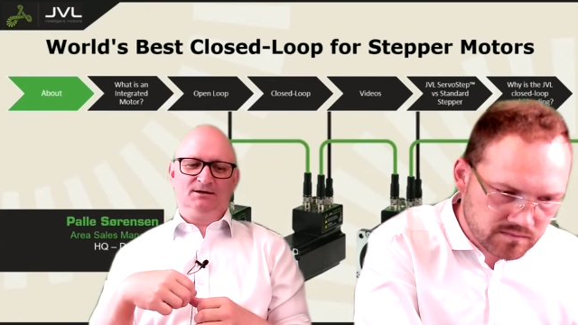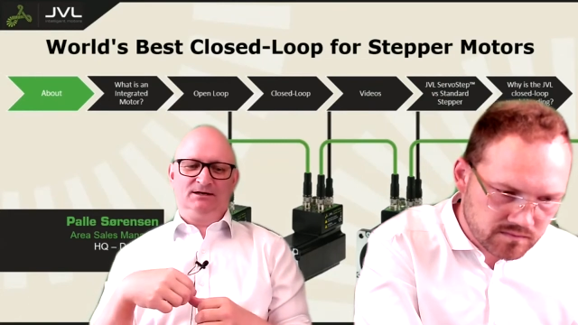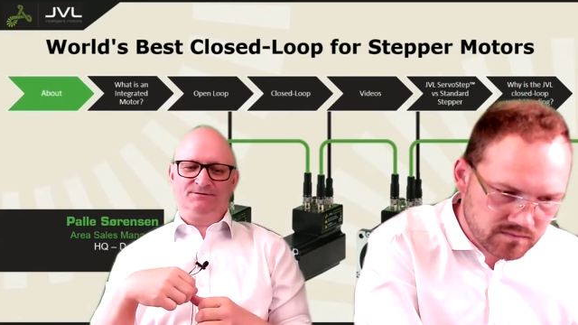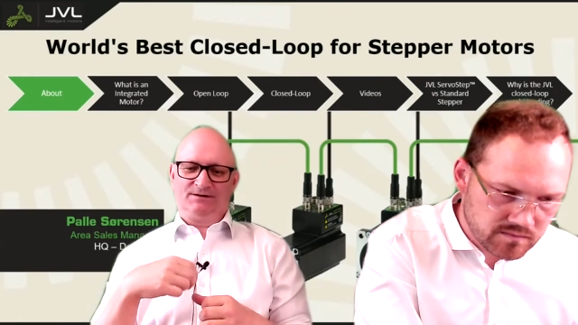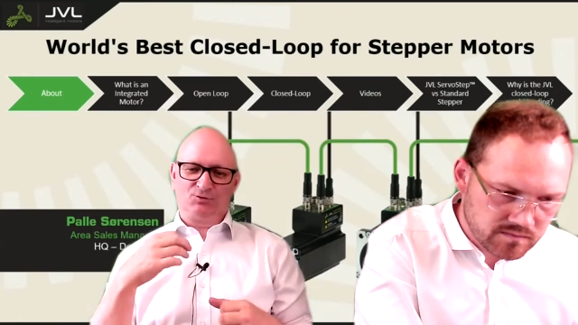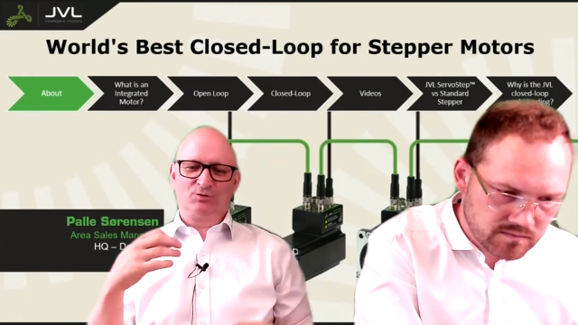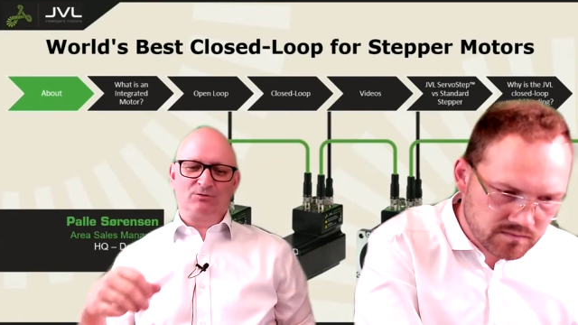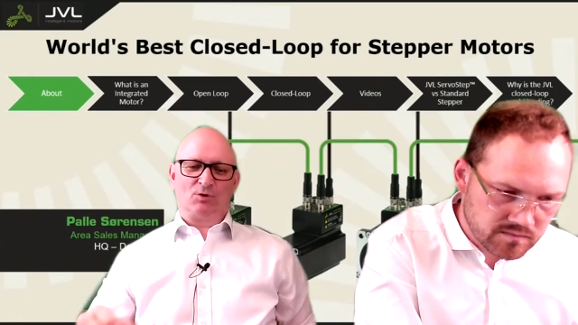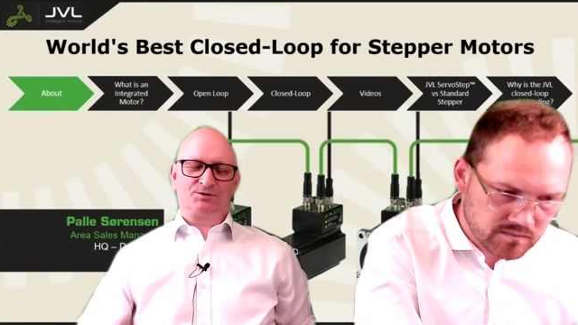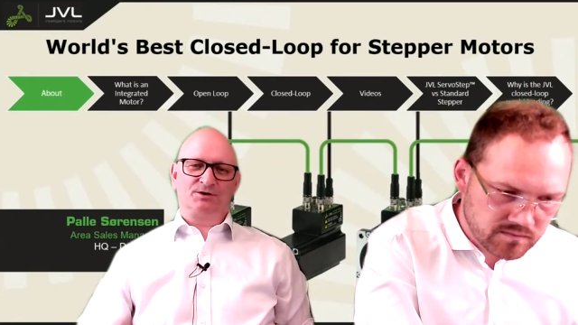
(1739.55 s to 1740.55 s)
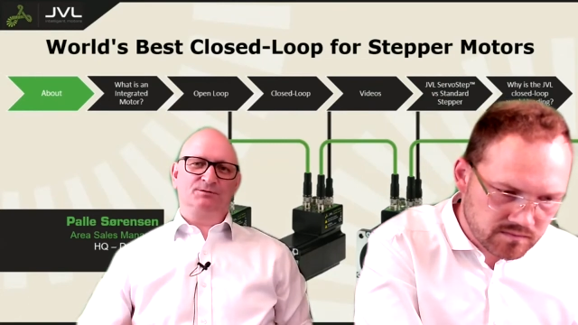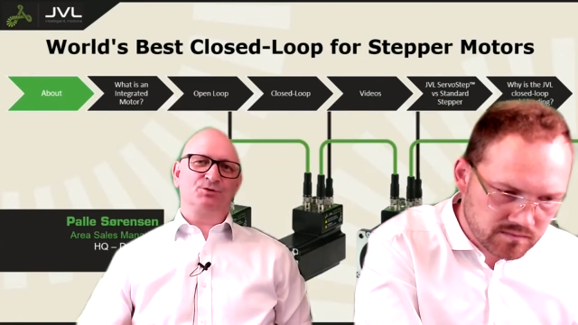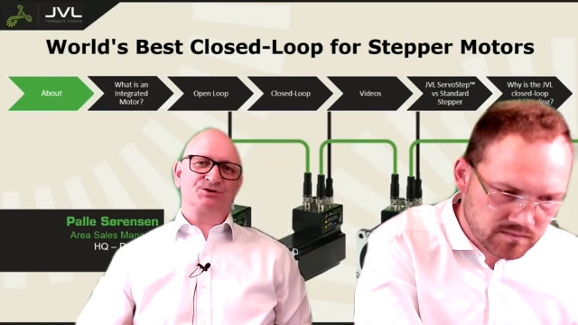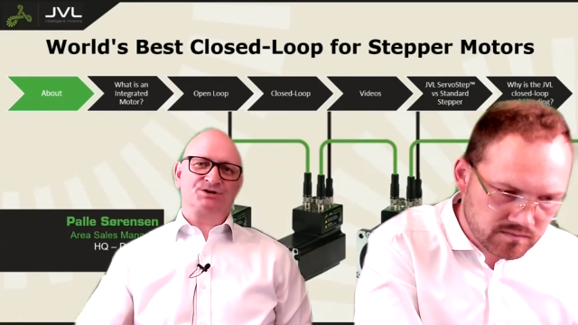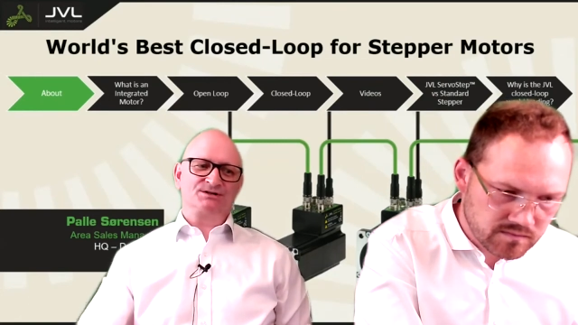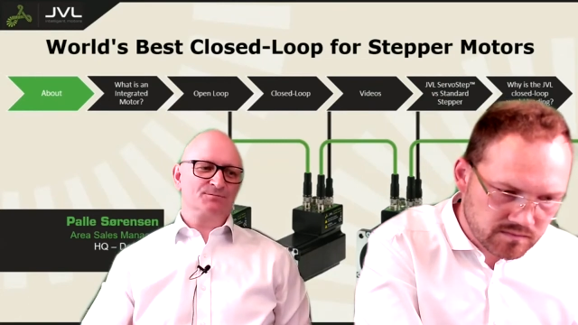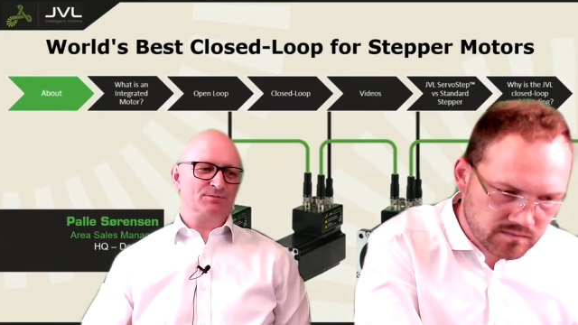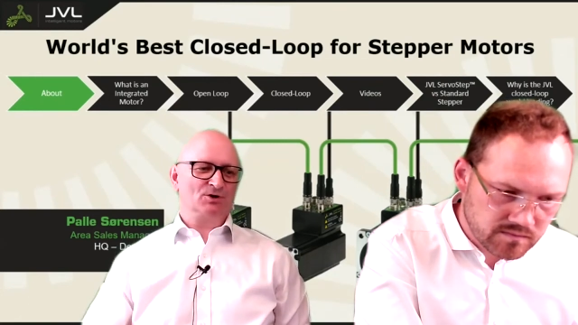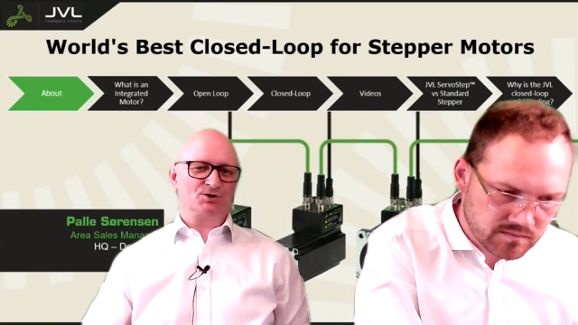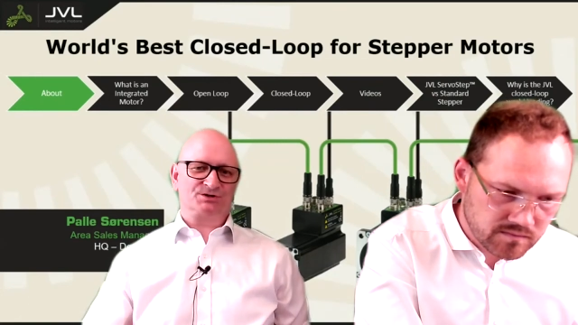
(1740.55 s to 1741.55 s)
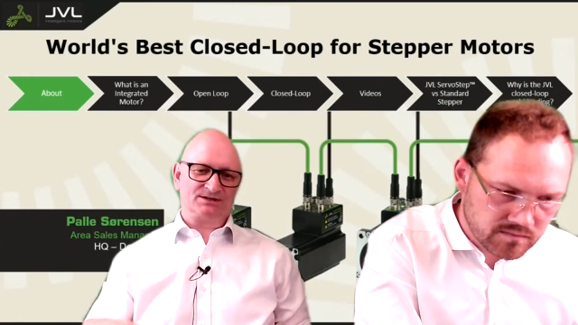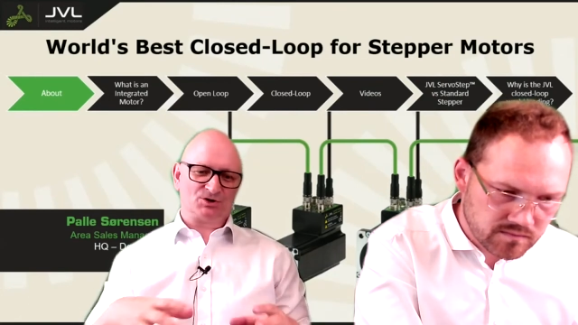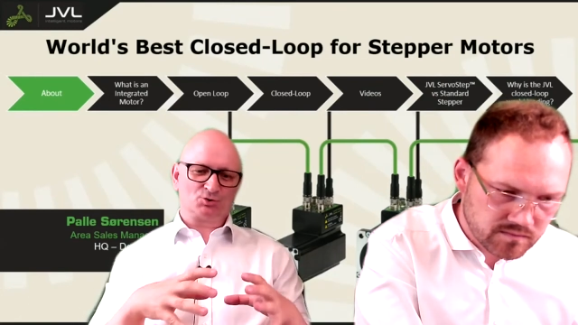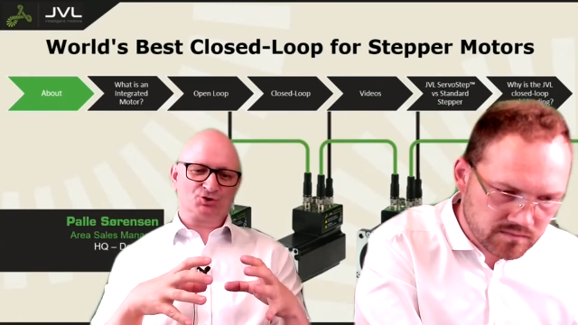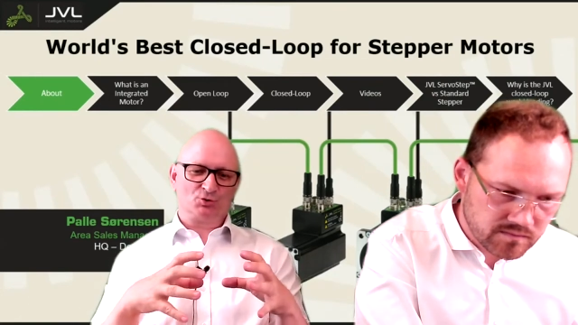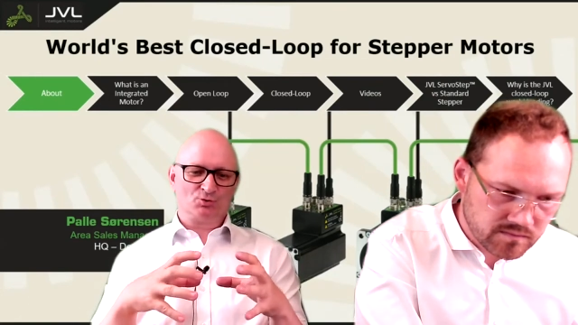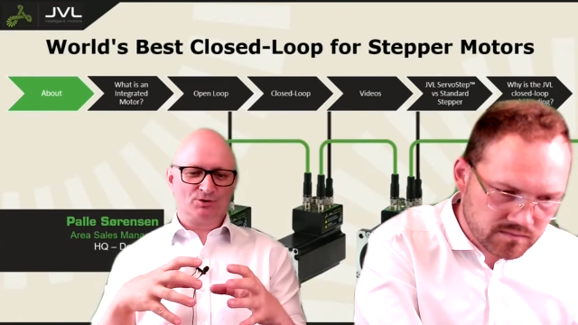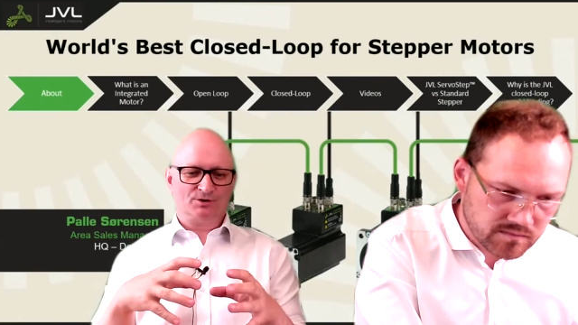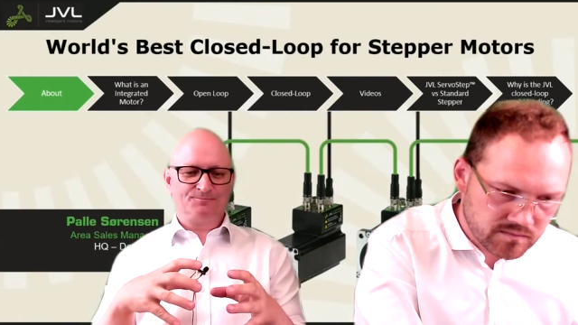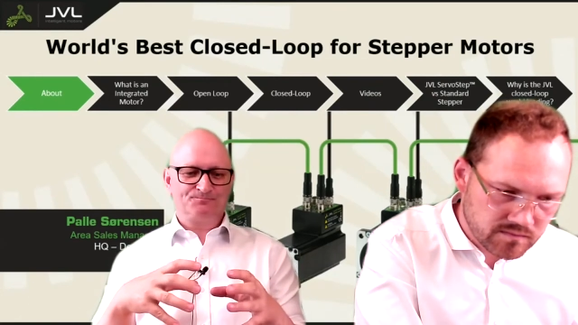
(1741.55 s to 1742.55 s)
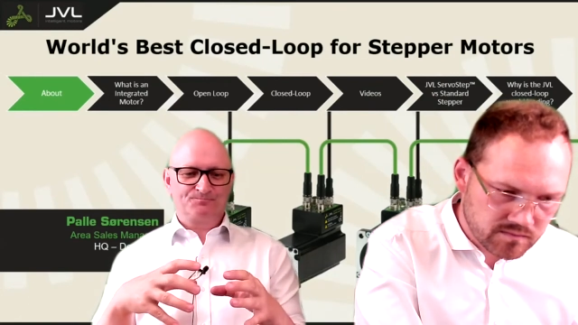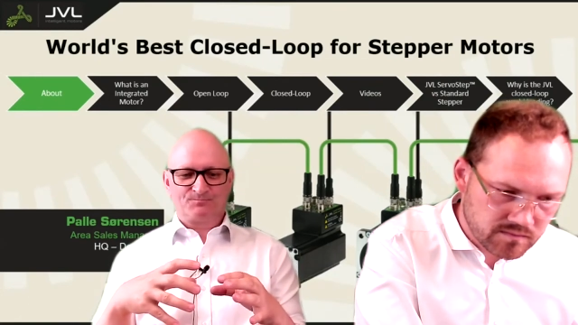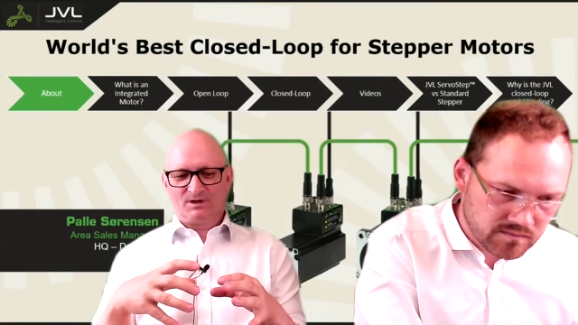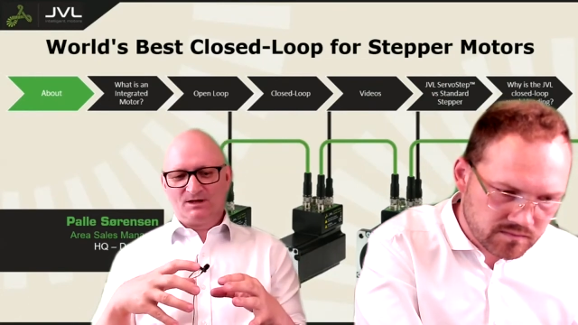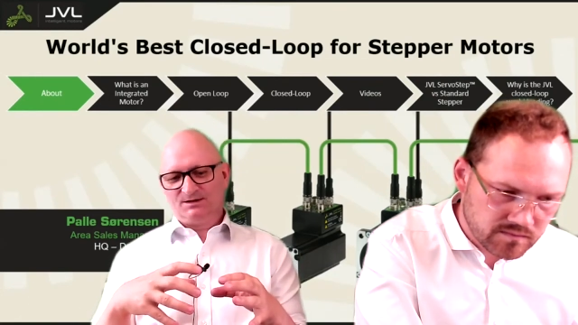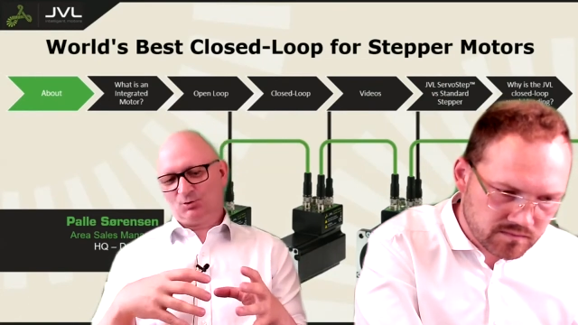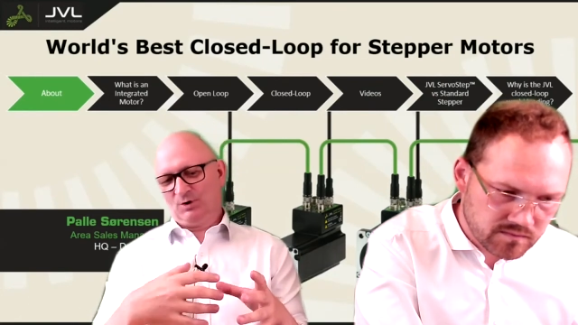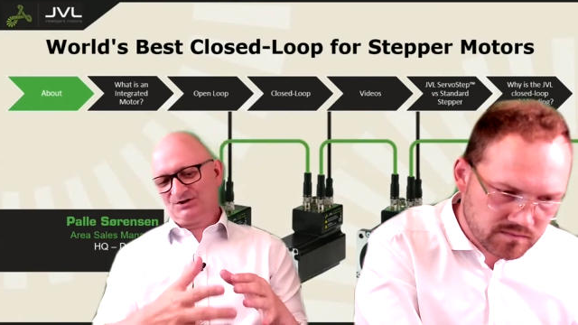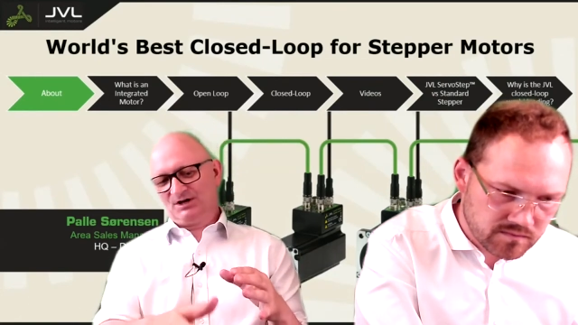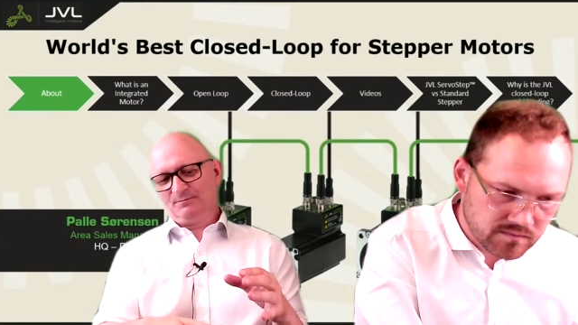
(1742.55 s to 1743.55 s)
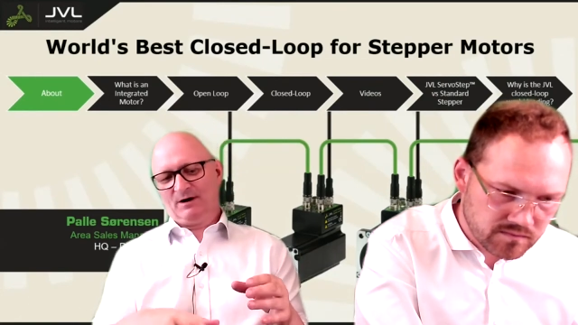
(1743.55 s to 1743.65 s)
Speaker 1: uh, if, if you really want uh, precision because there's also um, the question